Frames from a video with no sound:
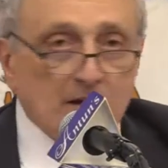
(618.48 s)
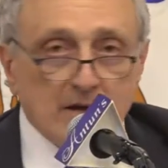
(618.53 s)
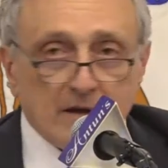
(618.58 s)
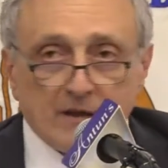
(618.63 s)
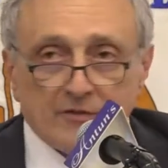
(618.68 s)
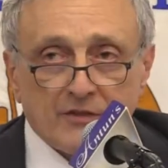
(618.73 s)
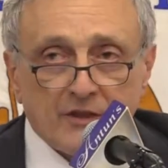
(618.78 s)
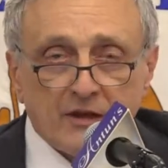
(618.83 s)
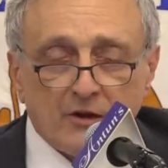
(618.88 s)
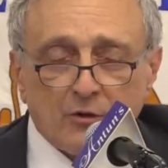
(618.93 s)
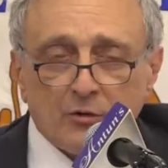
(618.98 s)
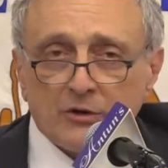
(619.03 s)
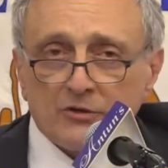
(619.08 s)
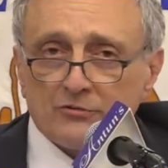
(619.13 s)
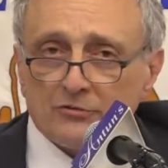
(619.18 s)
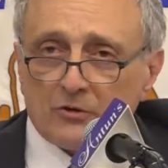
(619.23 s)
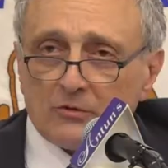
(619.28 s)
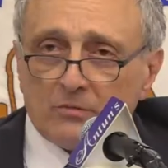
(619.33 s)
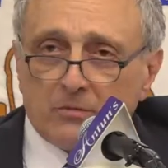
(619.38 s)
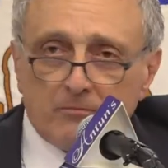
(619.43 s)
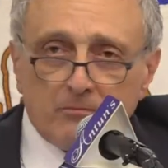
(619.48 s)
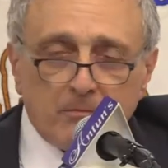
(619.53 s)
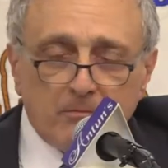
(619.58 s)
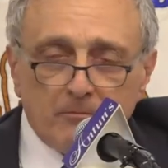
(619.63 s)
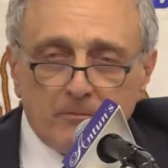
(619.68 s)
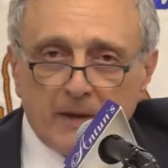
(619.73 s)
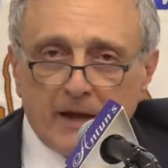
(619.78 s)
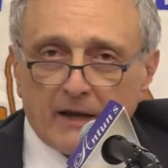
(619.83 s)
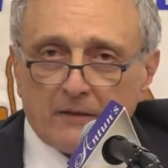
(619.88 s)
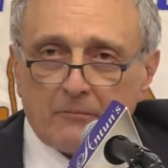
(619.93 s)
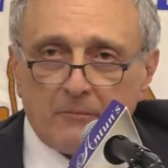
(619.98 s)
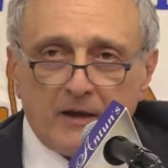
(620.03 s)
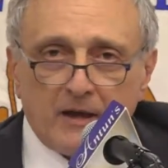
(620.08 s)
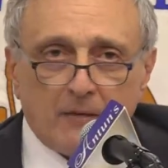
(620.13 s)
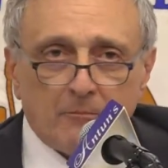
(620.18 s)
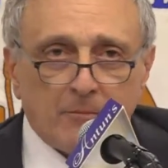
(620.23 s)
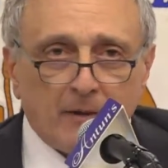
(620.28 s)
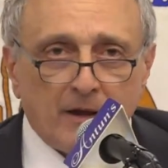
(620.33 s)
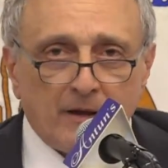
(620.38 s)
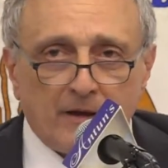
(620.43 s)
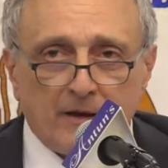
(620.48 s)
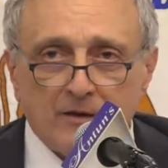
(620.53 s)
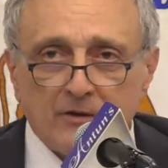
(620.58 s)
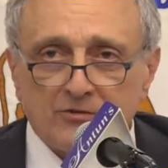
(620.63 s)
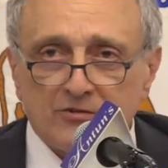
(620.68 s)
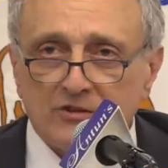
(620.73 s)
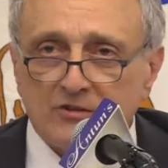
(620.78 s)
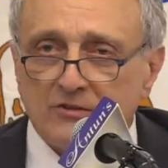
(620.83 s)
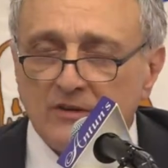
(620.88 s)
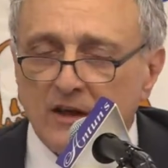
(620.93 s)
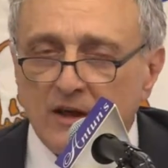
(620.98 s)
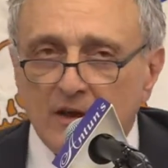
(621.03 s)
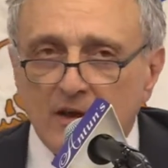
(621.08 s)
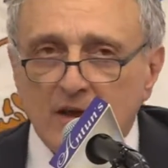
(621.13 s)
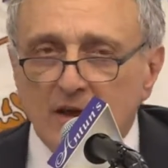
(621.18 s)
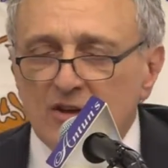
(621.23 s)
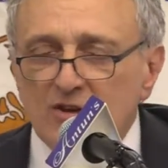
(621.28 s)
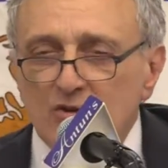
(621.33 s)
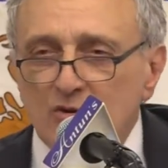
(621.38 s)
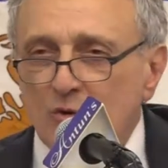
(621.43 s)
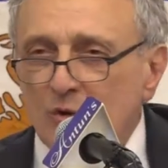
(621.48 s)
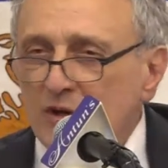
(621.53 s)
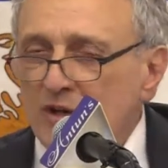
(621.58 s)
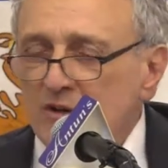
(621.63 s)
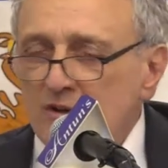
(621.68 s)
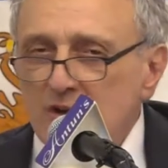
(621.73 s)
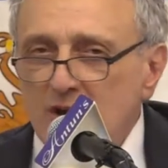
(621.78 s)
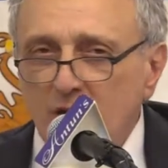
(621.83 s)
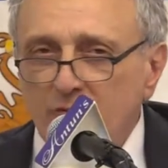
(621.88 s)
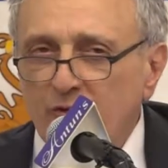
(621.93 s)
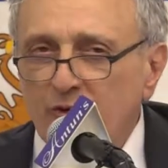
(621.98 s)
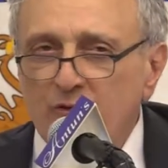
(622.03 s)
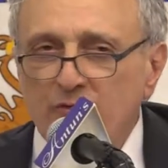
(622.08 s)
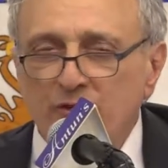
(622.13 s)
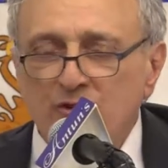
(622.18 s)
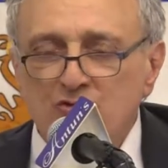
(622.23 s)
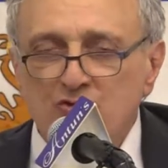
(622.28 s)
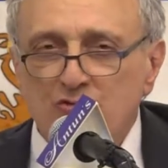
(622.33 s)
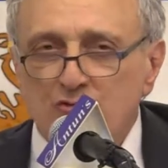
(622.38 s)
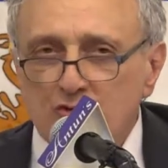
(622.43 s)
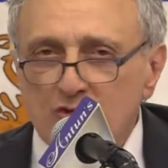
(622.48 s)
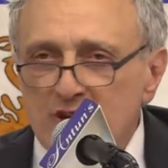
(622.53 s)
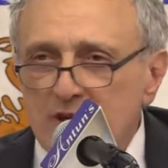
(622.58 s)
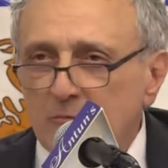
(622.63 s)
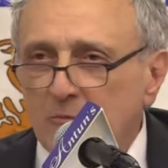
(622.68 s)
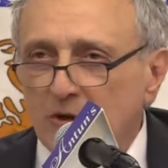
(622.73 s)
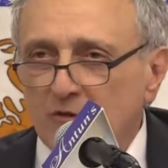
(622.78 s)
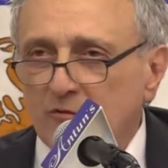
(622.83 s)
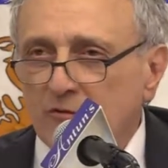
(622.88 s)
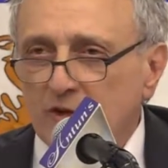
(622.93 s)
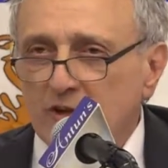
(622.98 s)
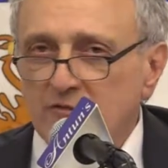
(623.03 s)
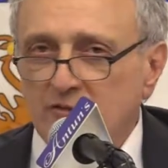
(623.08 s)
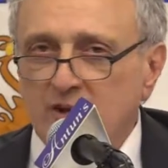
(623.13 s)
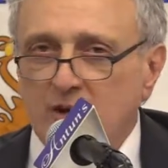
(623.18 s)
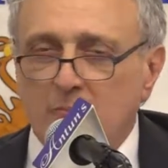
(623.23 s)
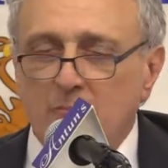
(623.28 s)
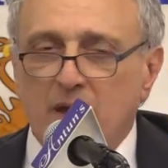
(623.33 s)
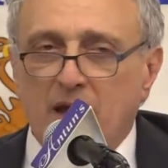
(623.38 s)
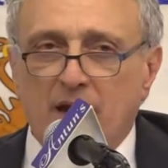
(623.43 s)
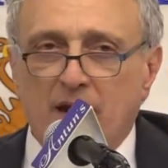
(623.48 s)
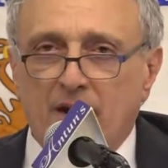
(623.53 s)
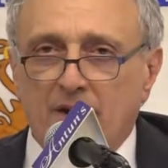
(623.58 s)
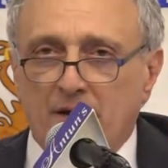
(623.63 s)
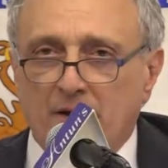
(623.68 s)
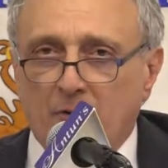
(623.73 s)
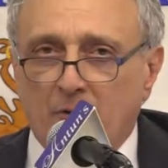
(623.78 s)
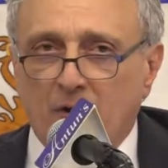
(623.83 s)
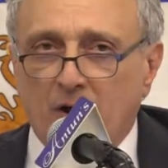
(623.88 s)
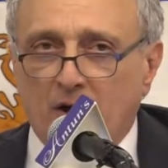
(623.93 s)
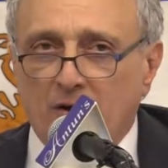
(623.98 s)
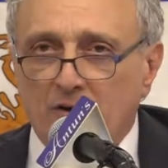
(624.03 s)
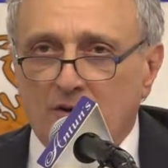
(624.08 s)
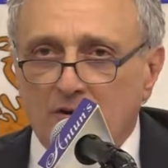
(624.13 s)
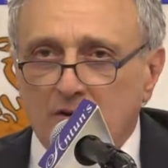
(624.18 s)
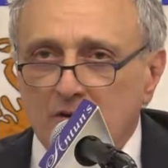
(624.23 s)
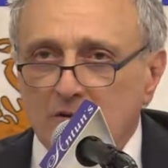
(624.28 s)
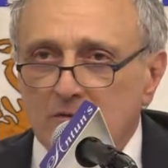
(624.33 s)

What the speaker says: I think Chris will back me up on this. You would never even dream of leaving a man on the ground